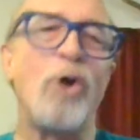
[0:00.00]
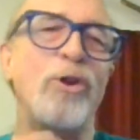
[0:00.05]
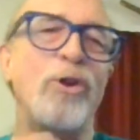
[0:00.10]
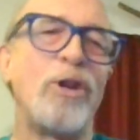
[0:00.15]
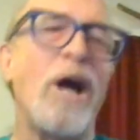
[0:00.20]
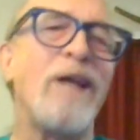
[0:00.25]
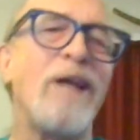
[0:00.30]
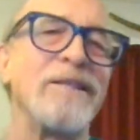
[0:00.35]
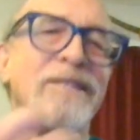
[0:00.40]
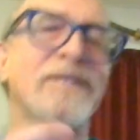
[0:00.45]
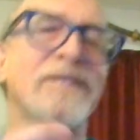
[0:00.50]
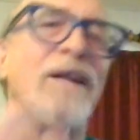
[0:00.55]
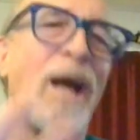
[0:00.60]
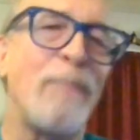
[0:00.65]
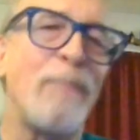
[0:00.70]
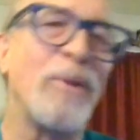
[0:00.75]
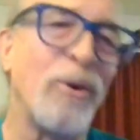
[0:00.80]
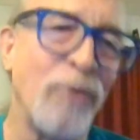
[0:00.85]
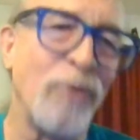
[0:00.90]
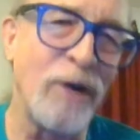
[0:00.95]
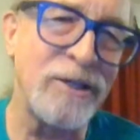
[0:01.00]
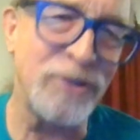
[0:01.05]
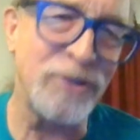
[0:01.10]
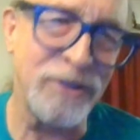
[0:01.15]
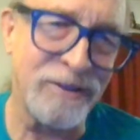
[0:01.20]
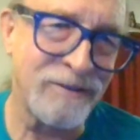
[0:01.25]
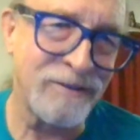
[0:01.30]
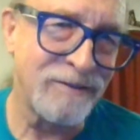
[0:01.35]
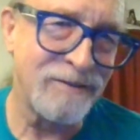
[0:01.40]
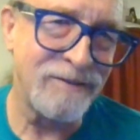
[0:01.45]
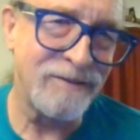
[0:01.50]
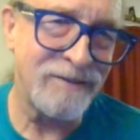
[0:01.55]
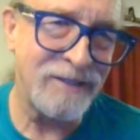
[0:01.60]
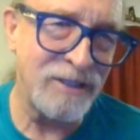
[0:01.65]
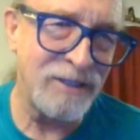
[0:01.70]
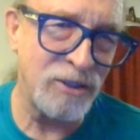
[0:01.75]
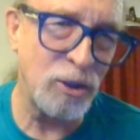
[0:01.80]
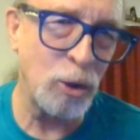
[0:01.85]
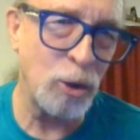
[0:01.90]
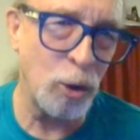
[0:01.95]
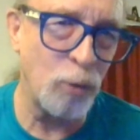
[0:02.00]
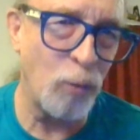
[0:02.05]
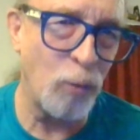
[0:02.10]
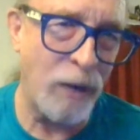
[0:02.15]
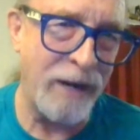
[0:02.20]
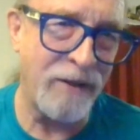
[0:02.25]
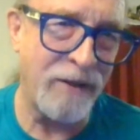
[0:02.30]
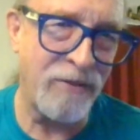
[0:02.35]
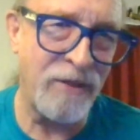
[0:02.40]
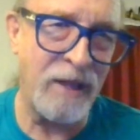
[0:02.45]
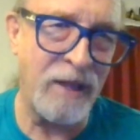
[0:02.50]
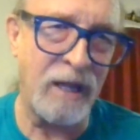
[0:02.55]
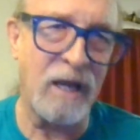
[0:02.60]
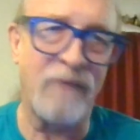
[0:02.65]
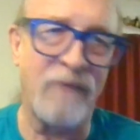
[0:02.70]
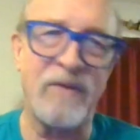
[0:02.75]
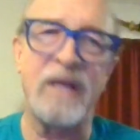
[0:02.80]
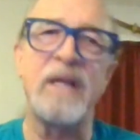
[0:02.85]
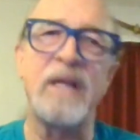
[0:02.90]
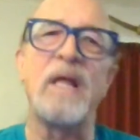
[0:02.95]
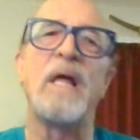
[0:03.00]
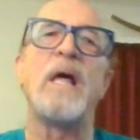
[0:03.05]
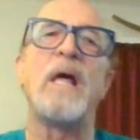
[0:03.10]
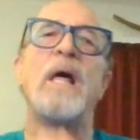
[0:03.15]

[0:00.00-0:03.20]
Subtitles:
Non-stop aggression is a good way to think of it.